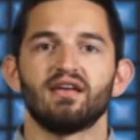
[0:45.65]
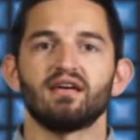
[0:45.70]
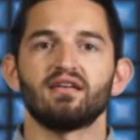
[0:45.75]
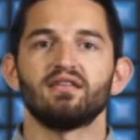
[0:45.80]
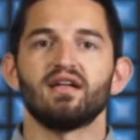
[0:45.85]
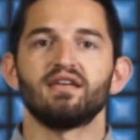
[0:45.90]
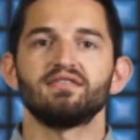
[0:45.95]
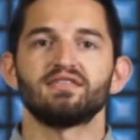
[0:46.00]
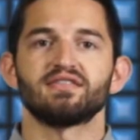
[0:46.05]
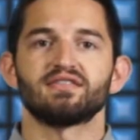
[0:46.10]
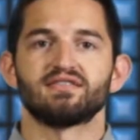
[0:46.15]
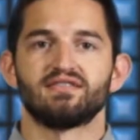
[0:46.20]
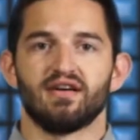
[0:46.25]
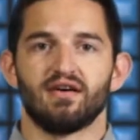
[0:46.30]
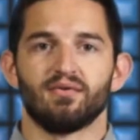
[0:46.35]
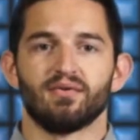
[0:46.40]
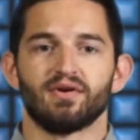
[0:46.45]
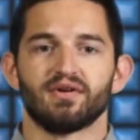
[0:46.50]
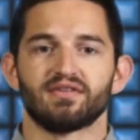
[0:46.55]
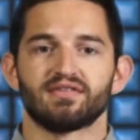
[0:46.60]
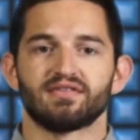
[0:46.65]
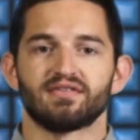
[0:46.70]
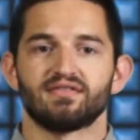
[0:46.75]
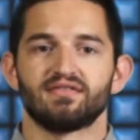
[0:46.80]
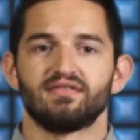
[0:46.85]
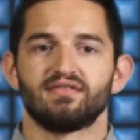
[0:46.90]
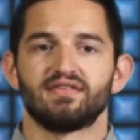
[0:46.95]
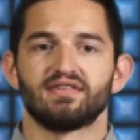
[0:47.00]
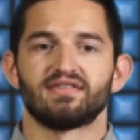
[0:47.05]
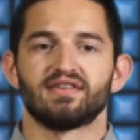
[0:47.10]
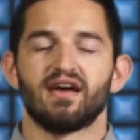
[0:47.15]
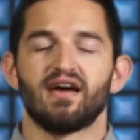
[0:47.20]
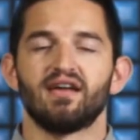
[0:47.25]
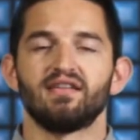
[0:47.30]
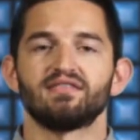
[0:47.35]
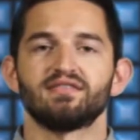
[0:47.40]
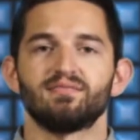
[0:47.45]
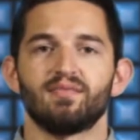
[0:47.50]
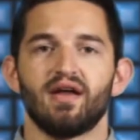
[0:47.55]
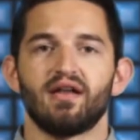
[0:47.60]
TechLogix Networx
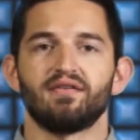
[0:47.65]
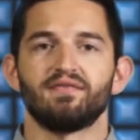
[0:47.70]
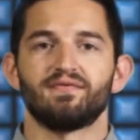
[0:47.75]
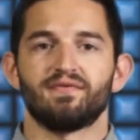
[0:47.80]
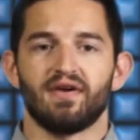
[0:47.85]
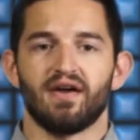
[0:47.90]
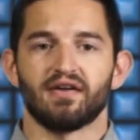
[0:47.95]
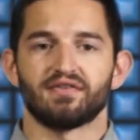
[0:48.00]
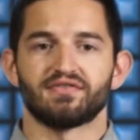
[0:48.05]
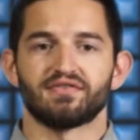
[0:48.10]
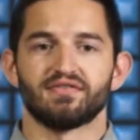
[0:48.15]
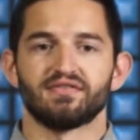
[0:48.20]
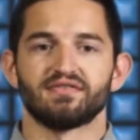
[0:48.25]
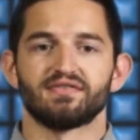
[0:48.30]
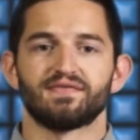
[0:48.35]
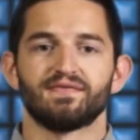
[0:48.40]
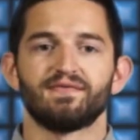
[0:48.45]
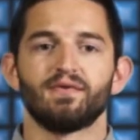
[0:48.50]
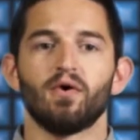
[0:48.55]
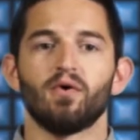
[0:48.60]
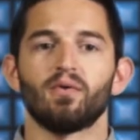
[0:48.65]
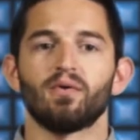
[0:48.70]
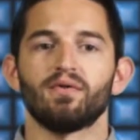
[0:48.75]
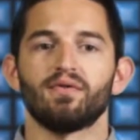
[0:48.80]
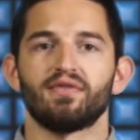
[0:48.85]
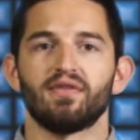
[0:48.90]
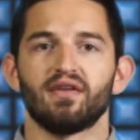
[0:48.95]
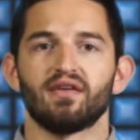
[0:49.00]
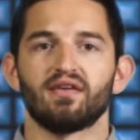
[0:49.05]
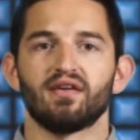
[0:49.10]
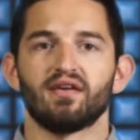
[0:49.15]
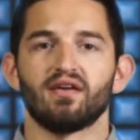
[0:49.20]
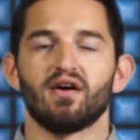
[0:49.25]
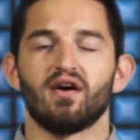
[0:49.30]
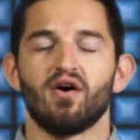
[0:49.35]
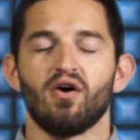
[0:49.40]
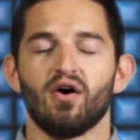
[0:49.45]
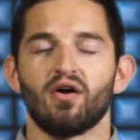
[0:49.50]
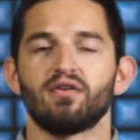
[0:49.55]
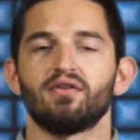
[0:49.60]
designs and manufactures forward-thinking
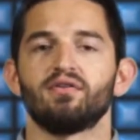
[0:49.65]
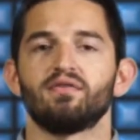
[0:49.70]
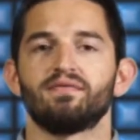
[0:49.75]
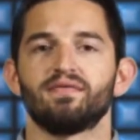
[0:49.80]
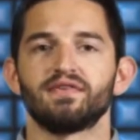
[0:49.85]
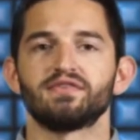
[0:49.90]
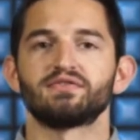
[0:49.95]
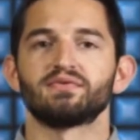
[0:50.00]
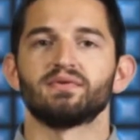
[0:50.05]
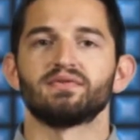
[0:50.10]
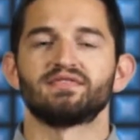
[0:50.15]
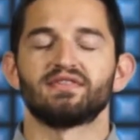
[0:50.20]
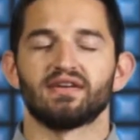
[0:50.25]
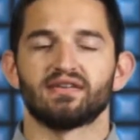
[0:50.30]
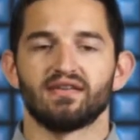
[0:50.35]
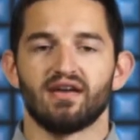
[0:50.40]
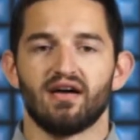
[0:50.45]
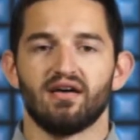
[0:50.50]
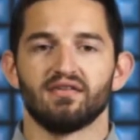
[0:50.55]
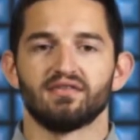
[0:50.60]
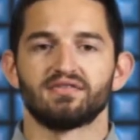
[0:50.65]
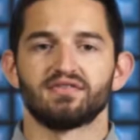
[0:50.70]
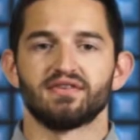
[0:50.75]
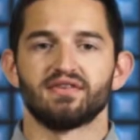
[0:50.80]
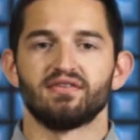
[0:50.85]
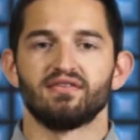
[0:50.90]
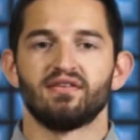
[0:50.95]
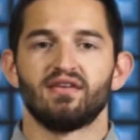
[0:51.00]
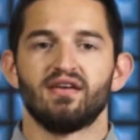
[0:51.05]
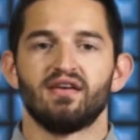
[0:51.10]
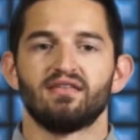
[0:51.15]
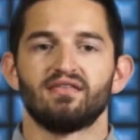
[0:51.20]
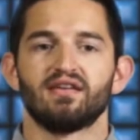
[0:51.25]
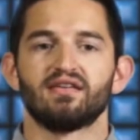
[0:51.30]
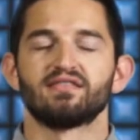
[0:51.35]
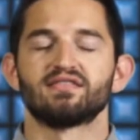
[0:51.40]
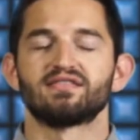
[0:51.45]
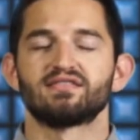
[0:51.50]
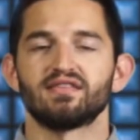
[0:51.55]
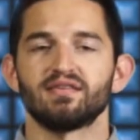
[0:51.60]
audiovisual technology
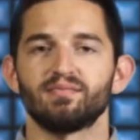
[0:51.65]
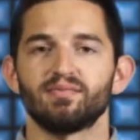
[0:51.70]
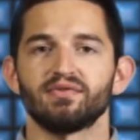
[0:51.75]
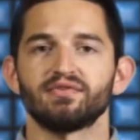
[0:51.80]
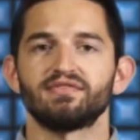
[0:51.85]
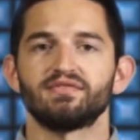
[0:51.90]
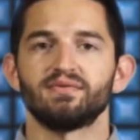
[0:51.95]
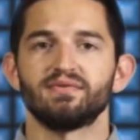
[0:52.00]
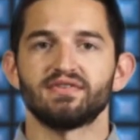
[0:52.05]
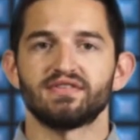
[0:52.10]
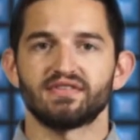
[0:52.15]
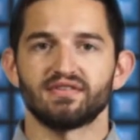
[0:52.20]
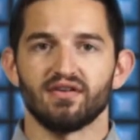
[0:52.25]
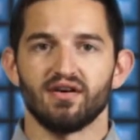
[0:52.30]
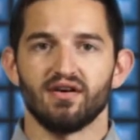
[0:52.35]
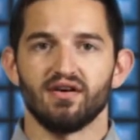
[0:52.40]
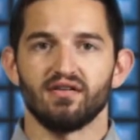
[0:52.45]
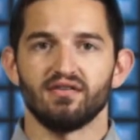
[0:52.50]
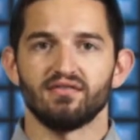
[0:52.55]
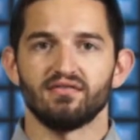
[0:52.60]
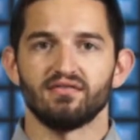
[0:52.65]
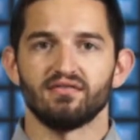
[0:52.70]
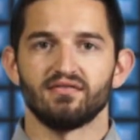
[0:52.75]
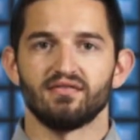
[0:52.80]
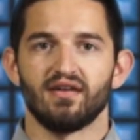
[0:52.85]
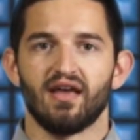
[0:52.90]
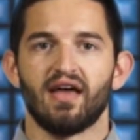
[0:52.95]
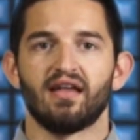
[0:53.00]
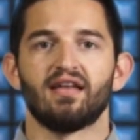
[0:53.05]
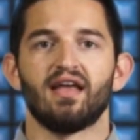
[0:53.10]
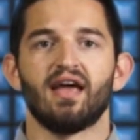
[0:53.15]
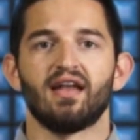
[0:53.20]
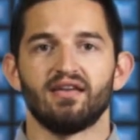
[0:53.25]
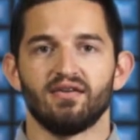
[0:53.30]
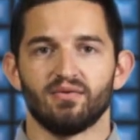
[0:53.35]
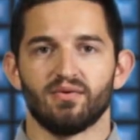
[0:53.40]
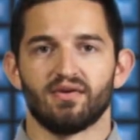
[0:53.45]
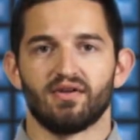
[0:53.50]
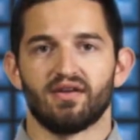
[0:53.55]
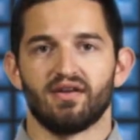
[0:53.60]
that is simple to install and
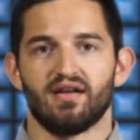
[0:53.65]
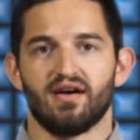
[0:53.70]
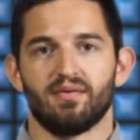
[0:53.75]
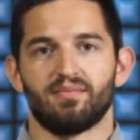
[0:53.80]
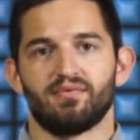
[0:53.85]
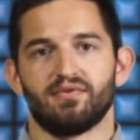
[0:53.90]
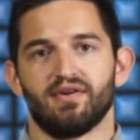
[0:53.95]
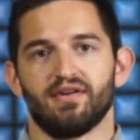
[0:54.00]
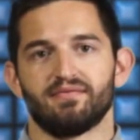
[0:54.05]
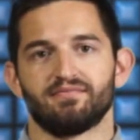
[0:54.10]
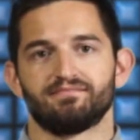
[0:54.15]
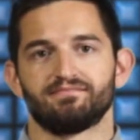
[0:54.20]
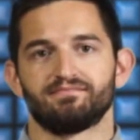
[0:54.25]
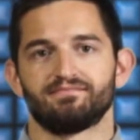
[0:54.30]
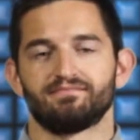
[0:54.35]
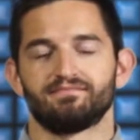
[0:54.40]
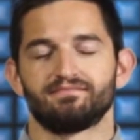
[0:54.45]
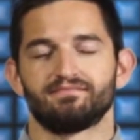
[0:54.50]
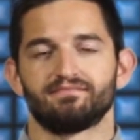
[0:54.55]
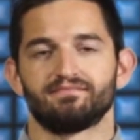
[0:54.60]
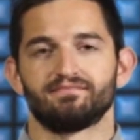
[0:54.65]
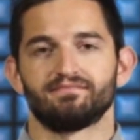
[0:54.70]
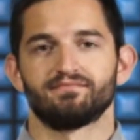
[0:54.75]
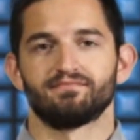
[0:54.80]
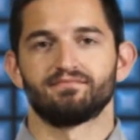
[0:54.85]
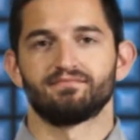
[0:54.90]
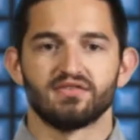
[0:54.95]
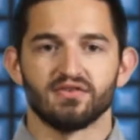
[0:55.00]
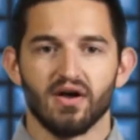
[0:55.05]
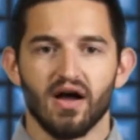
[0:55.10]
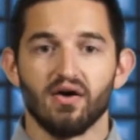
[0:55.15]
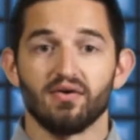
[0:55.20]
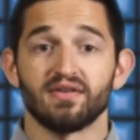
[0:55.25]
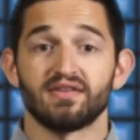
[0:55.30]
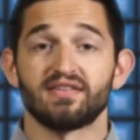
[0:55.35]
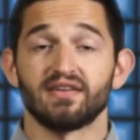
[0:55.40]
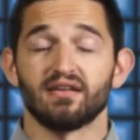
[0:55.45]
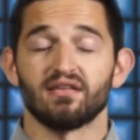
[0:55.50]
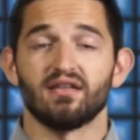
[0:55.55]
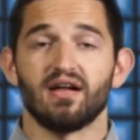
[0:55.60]
anyone can operate. So how
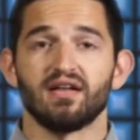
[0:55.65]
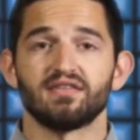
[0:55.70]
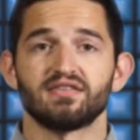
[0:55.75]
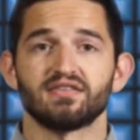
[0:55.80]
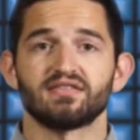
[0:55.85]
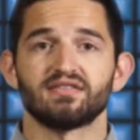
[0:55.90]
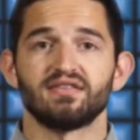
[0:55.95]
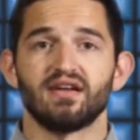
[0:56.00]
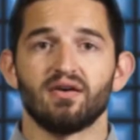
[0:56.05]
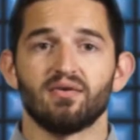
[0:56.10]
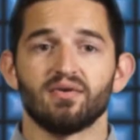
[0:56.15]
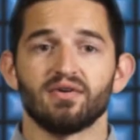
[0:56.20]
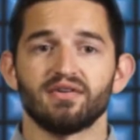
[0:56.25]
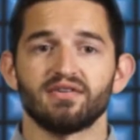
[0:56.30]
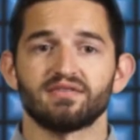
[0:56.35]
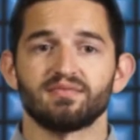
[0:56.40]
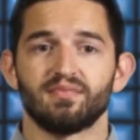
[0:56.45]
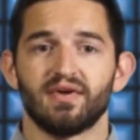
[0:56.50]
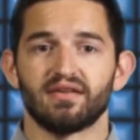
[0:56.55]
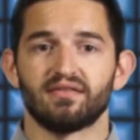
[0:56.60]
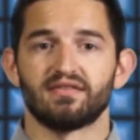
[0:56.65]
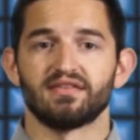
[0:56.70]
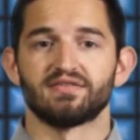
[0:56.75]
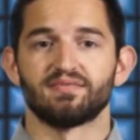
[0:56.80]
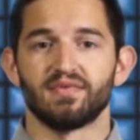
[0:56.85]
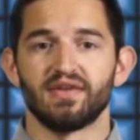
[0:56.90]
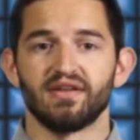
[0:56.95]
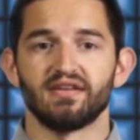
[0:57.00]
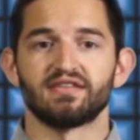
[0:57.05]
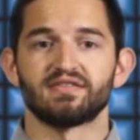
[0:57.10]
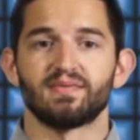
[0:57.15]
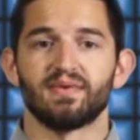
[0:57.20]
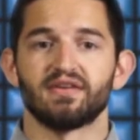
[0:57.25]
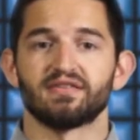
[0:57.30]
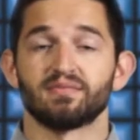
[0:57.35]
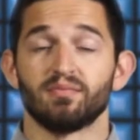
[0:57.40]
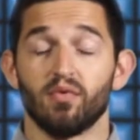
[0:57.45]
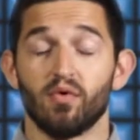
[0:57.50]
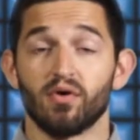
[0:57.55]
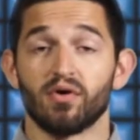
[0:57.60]
can TechLogix Networx make this meeting
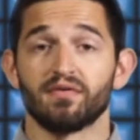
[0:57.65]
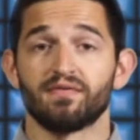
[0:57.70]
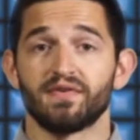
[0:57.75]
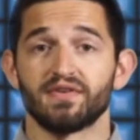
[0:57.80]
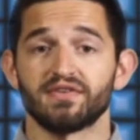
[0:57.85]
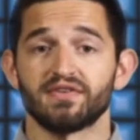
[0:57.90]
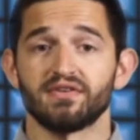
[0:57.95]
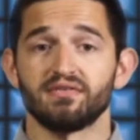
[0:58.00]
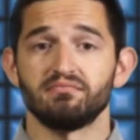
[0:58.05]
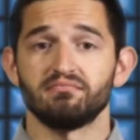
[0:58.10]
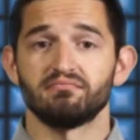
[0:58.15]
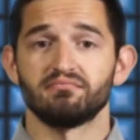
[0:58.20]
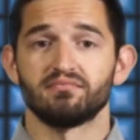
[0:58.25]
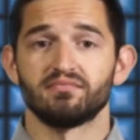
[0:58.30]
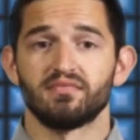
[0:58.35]
space more efficient?